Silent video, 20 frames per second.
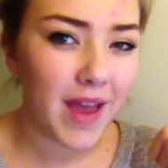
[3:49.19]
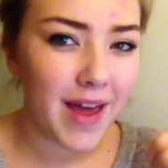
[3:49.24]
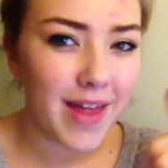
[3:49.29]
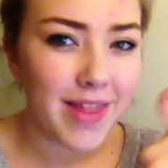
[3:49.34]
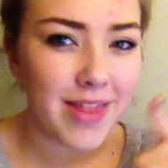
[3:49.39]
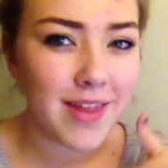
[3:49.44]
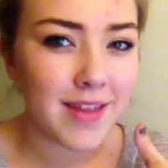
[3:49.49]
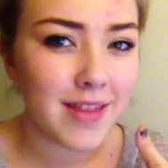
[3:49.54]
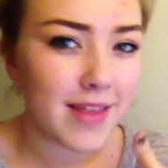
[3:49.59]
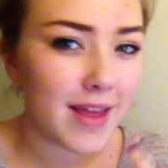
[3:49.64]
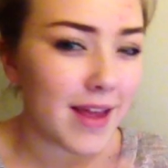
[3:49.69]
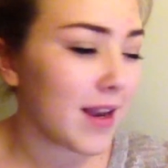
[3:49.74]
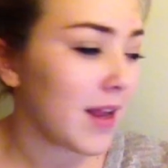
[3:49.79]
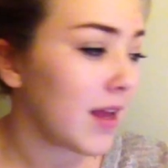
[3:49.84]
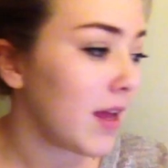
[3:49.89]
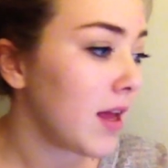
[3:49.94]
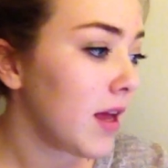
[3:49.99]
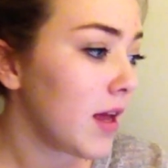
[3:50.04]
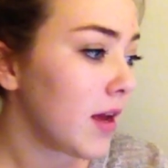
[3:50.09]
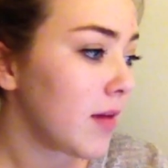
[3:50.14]
I think that
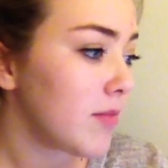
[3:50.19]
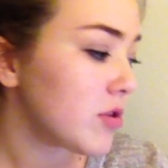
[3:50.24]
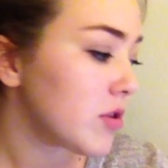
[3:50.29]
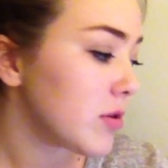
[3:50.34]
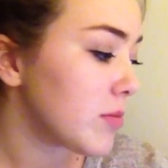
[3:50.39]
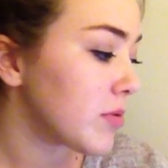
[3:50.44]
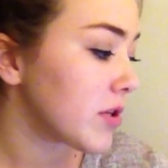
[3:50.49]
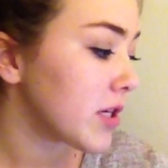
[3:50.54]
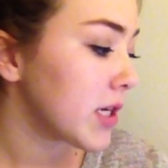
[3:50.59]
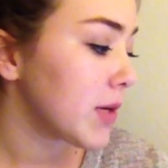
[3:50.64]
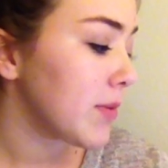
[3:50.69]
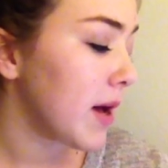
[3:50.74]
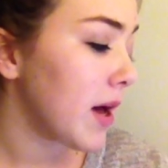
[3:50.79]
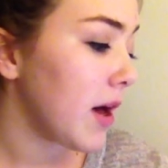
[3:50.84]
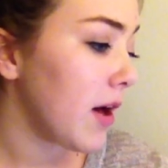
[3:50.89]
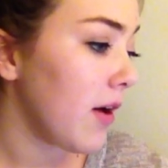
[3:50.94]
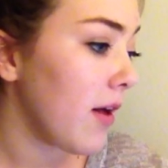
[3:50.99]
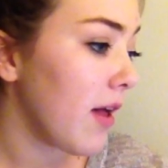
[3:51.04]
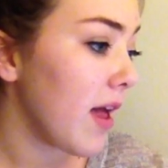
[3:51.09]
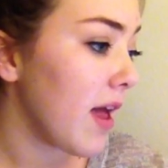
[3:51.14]
I'm doing pretty
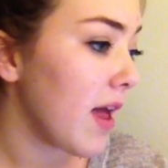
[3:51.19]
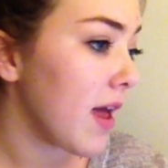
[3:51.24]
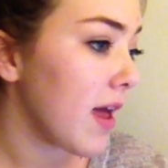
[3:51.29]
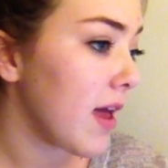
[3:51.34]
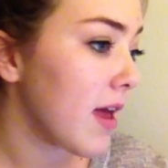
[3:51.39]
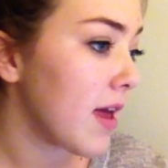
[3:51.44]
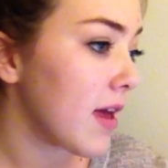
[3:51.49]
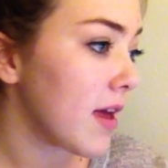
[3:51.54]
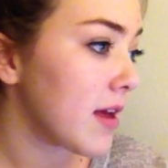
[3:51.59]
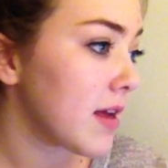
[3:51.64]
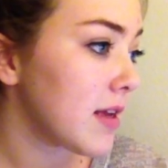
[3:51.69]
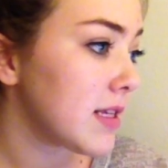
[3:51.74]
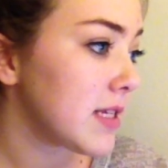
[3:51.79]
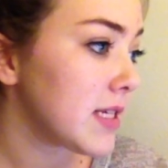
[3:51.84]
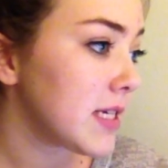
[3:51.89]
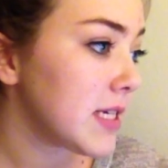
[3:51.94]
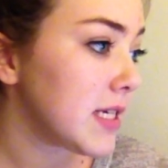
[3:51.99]
well, and